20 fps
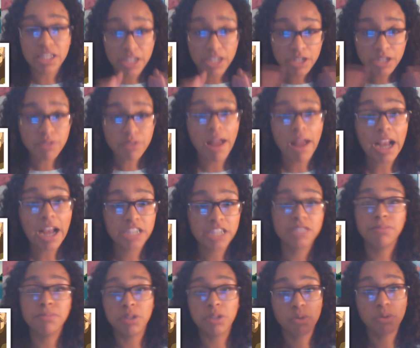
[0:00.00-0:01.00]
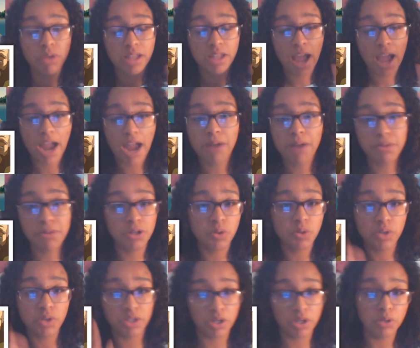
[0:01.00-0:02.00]
an interaction between
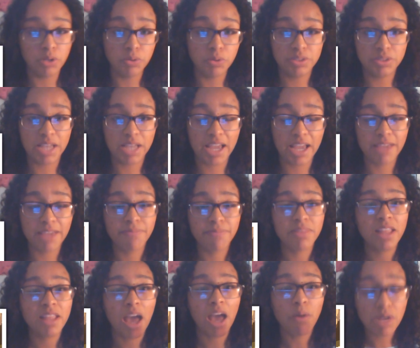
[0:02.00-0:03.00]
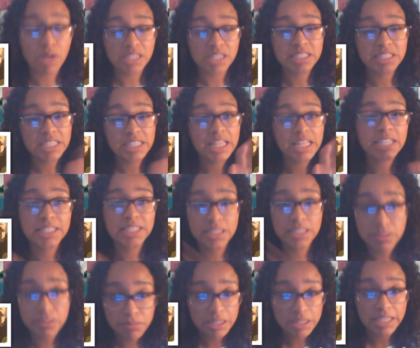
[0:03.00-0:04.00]
Iroh and Ozai. I want to see that
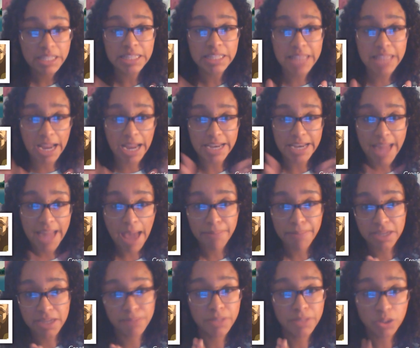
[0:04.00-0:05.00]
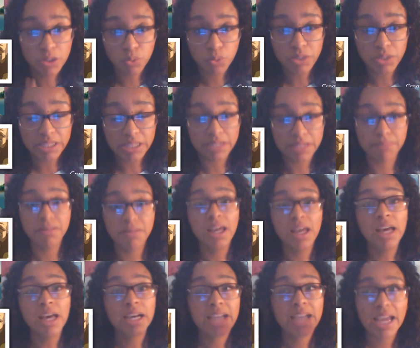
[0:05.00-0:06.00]
sibling dynamic between them.
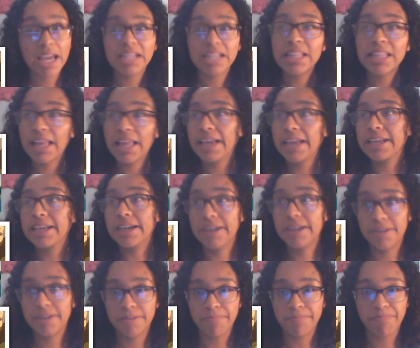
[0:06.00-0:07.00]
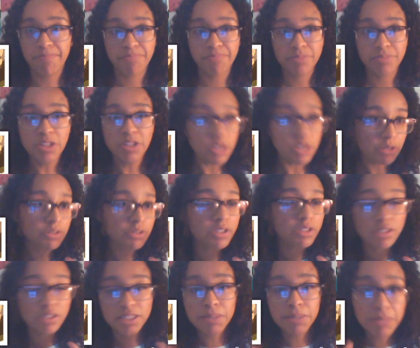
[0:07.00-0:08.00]
Kind of like,
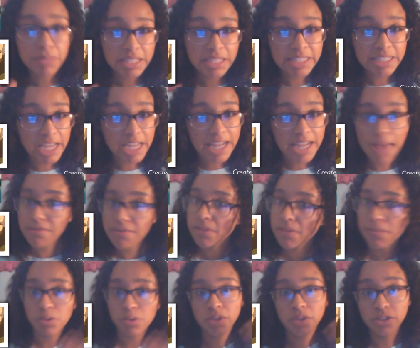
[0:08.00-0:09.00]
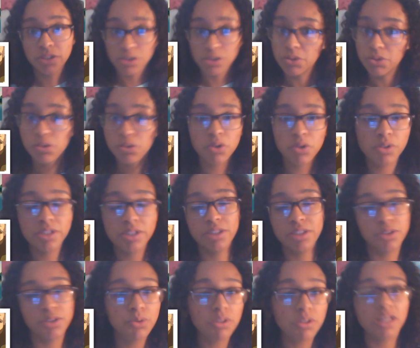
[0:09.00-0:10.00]
the sibling dynamic between Zuko and
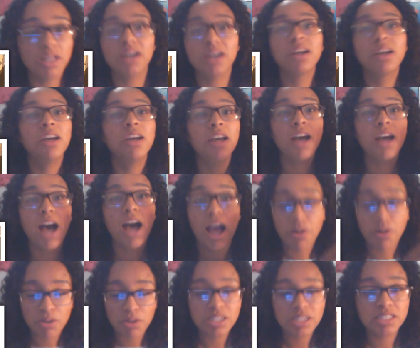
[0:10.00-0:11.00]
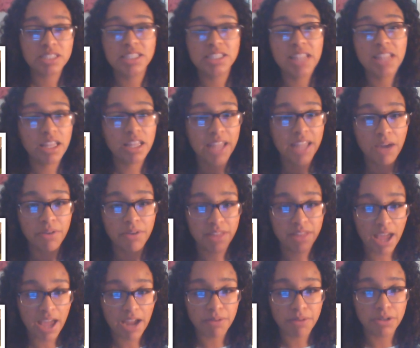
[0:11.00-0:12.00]
Azula. I want to see that now with
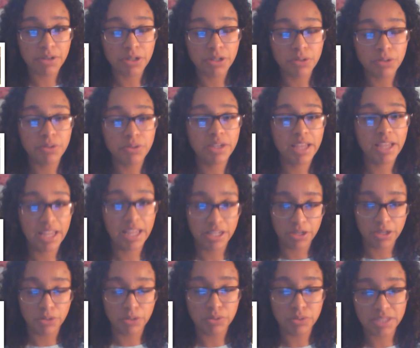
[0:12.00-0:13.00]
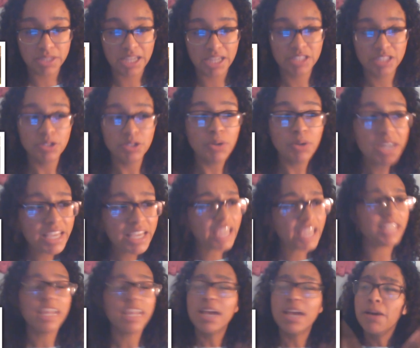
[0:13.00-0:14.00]
Iroh and Ozai. So
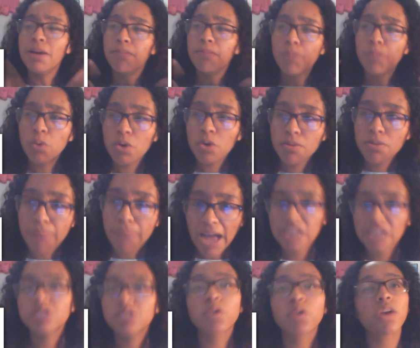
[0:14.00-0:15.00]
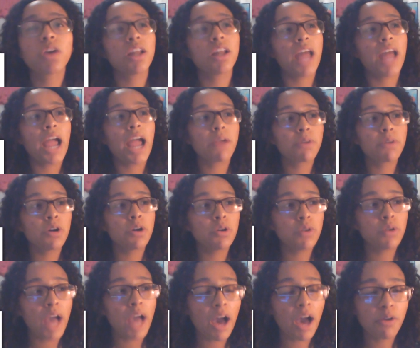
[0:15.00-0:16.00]
again, more backstory on
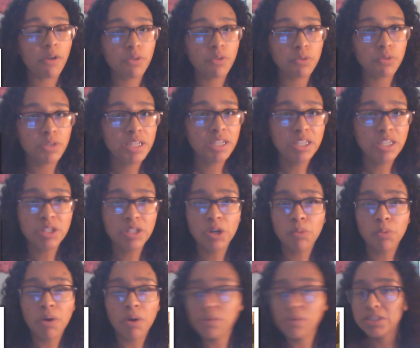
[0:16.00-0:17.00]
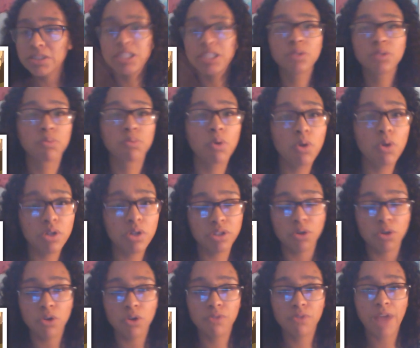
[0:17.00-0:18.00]
Iroh, how, what was his role in the
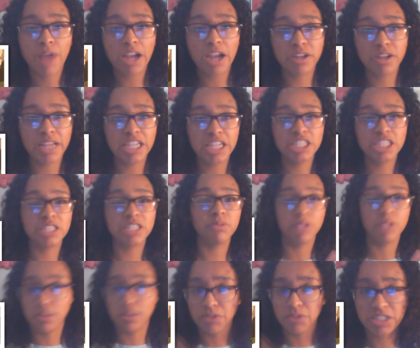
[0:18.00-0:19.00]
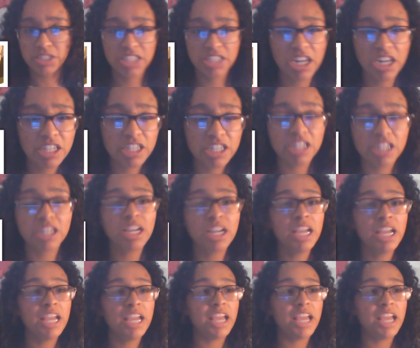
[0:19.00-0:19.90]
whole Fire Nation when he was younger,